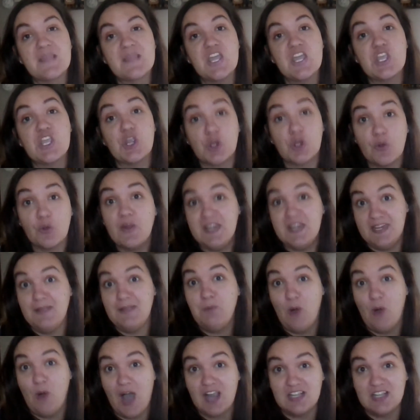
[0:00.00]
You're going to
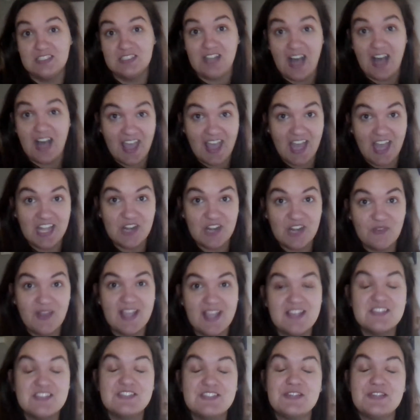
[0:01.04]
walk a lot
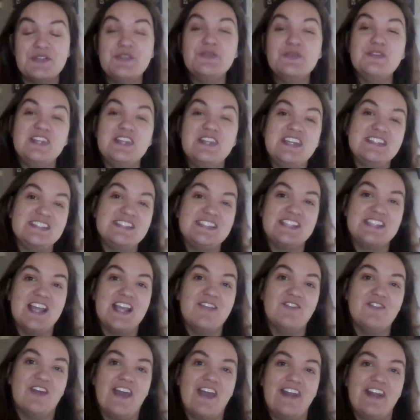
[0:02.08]
anyway, so you need to
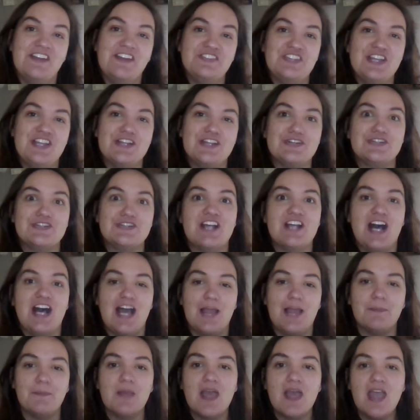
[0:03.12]
save your energy and your
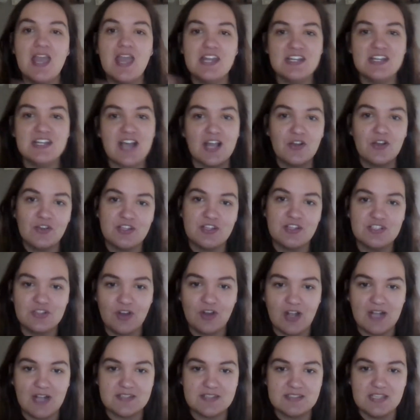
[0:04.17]
time, not
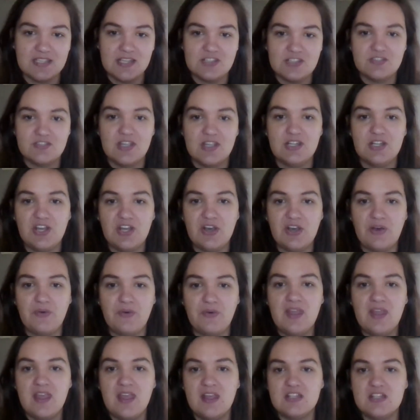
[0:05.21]
crisscrossing. So I
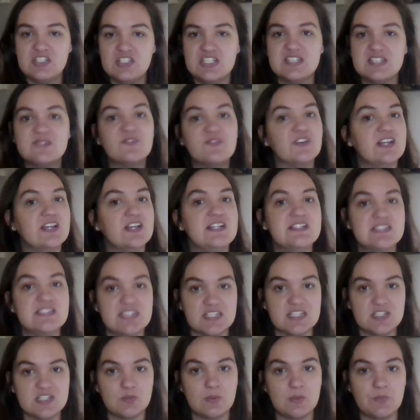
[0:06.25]
know, just for
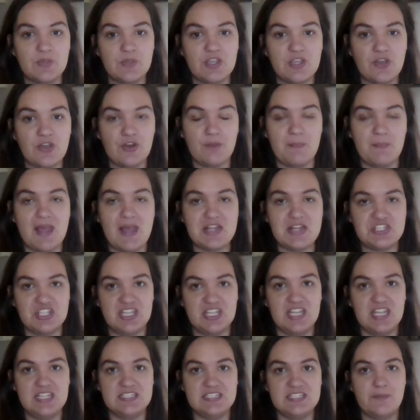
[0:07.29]
instance, when we go to Magic
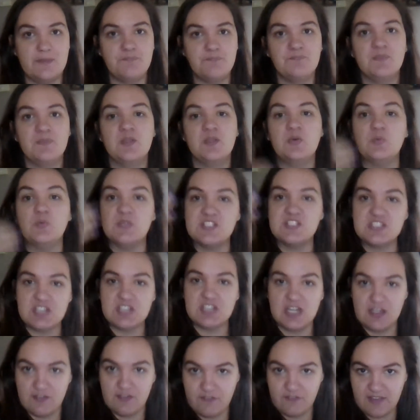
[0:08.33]
Kingdom, we
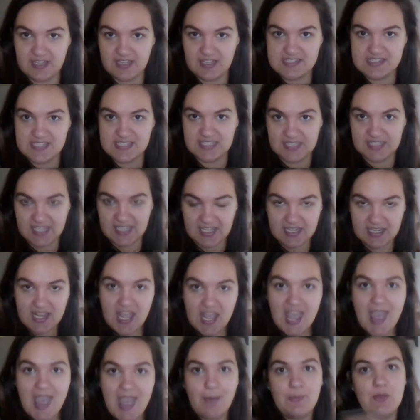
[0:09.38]
start at Fantasyland
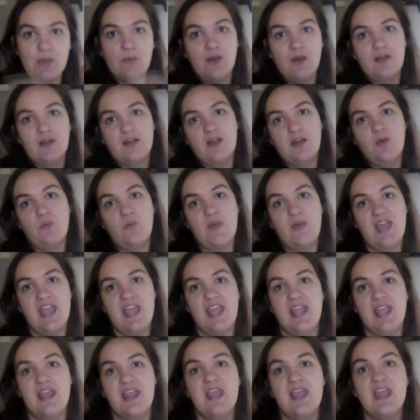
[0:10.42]
and we work our
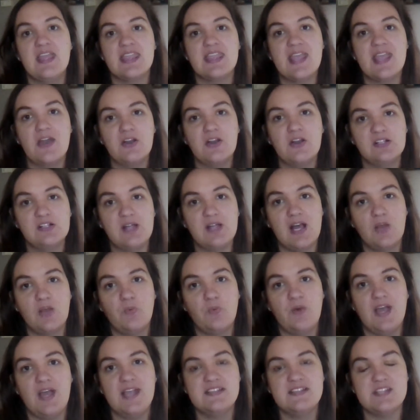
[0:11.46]
way
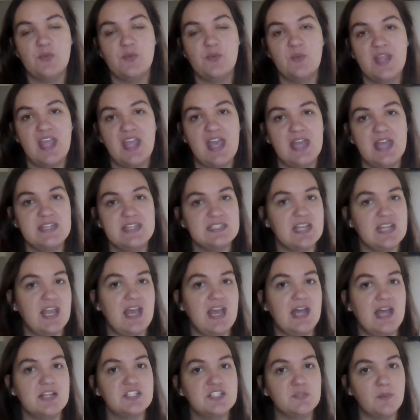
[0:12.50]
counterclockwise and we end
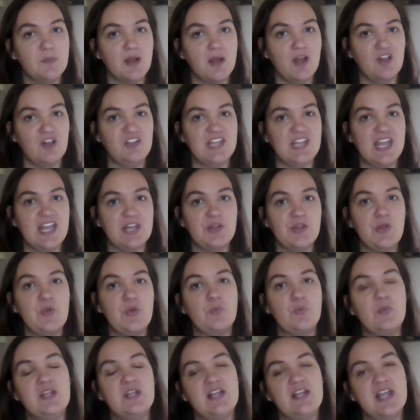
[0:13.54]
at Tomorrowland.
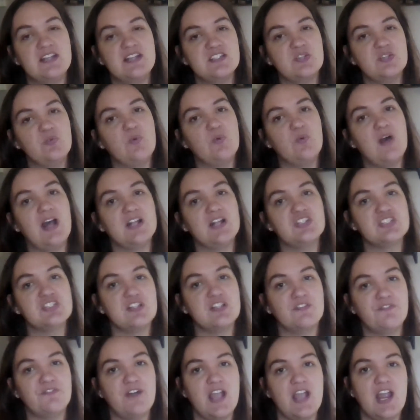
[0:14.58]
We like to watch the
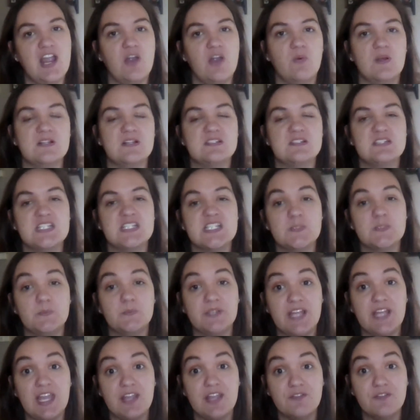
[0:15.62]
fireworks
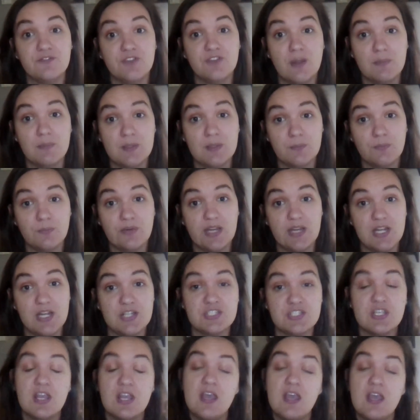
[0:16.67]
display from the
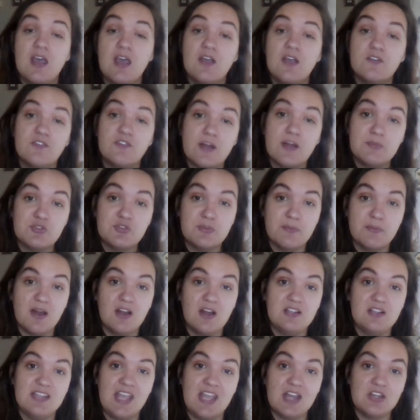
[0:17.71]
bridge from
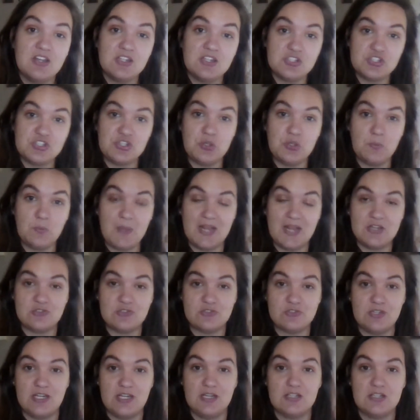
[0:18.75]
Tomorrowland to Main
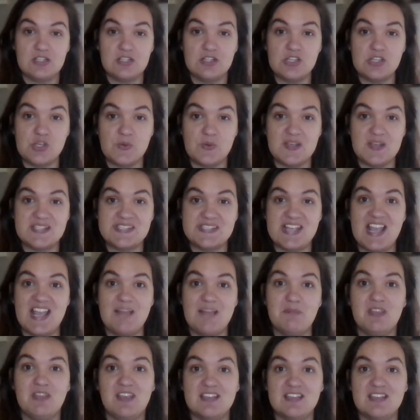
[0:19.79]
Street,
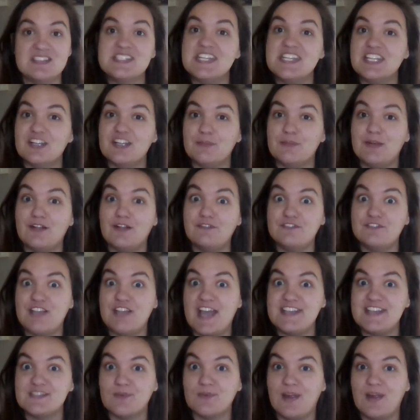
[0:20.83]
USA, because Tinkerbell
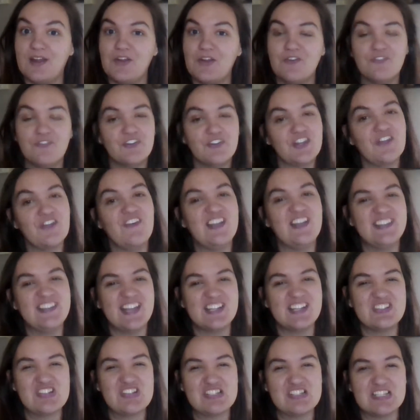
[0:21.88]
flies right over you, and
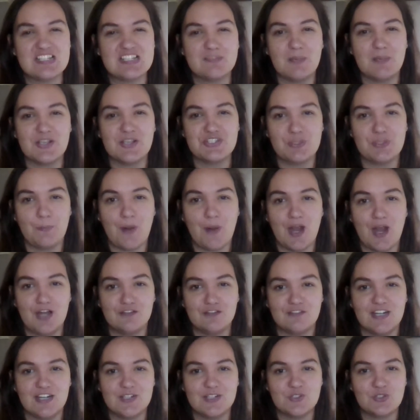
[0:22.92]
that's just a special part
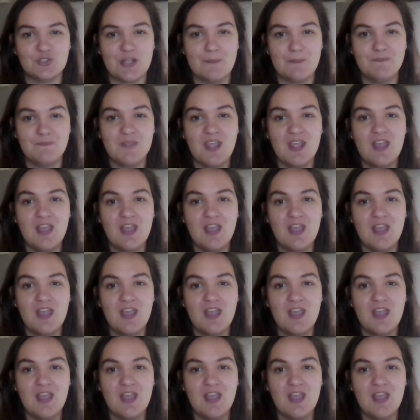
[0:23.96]
of our trip.